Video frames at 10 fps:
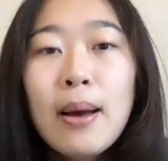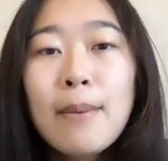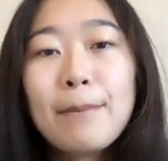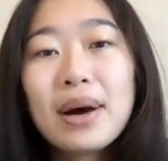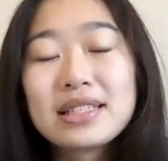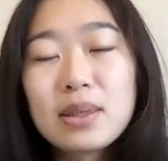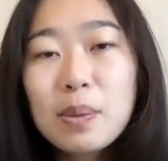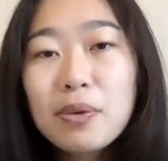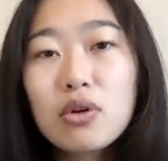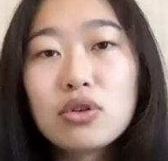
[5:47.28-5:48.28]
But some
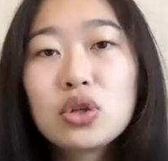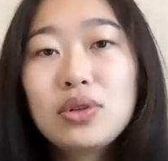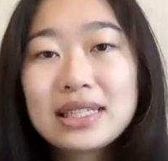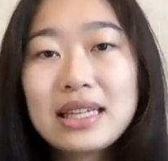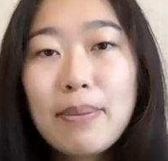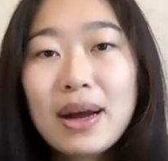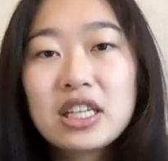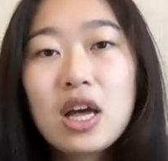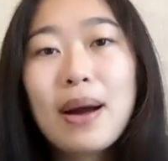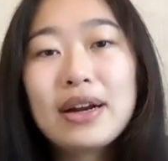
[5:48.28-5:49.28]
people also like to impact
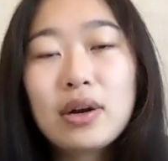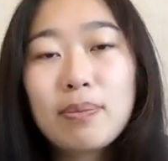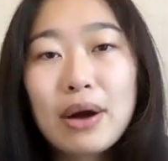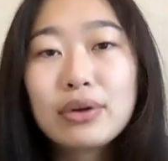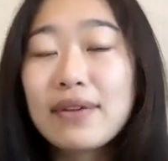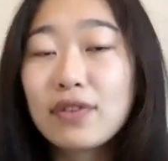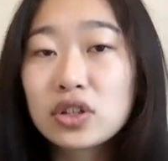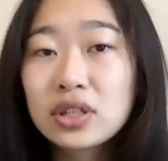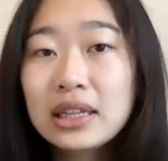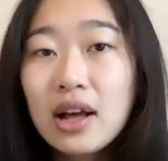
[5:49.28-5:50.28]

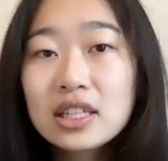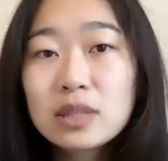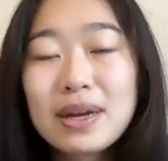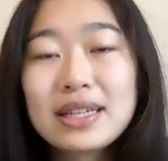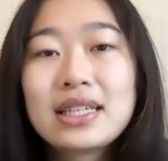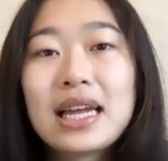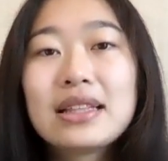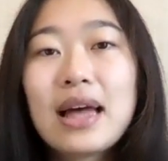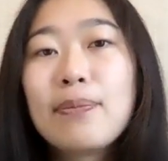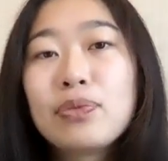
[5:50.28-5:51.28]
biodiversity loss by saying
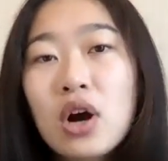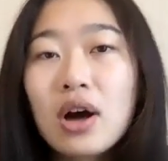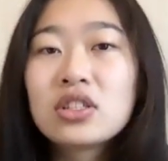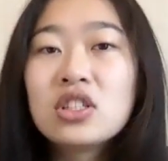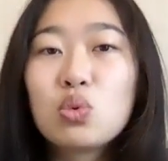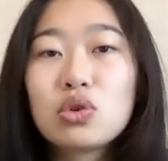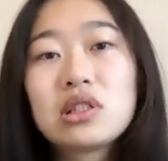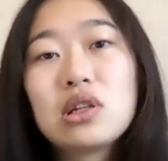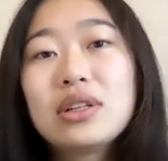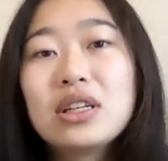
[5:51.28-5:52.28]
that toxins will
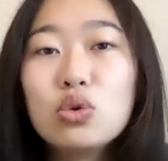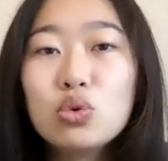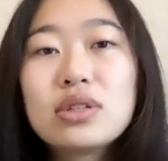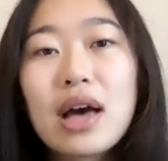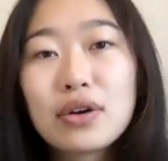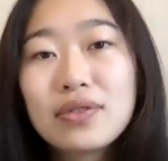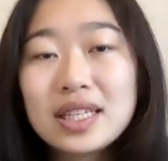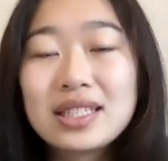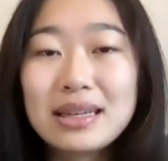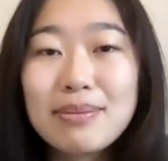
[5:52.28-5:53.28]
slowly ooze out of these
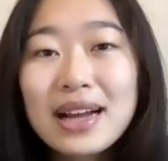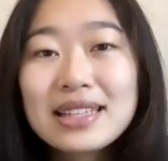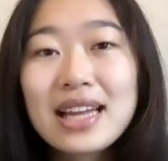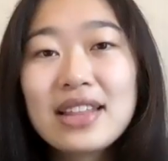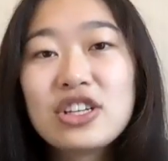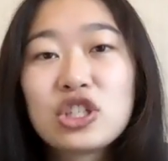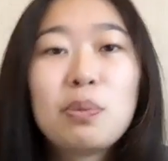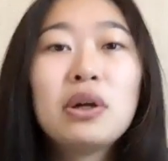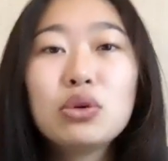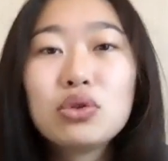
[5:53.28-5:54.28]
sea mines and then just
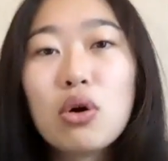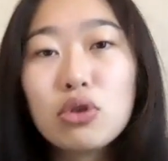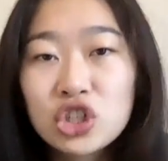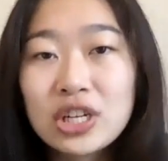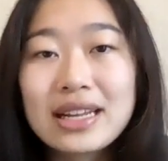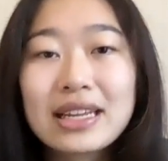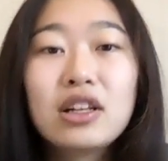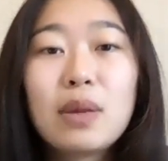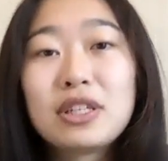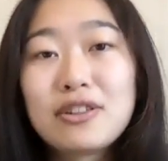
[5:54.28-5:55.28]
pollute the ocean and kill
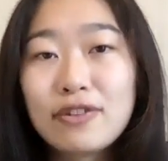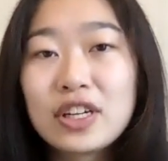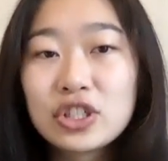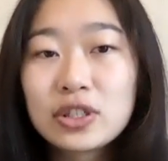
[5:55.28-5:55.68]
a bunch of fish.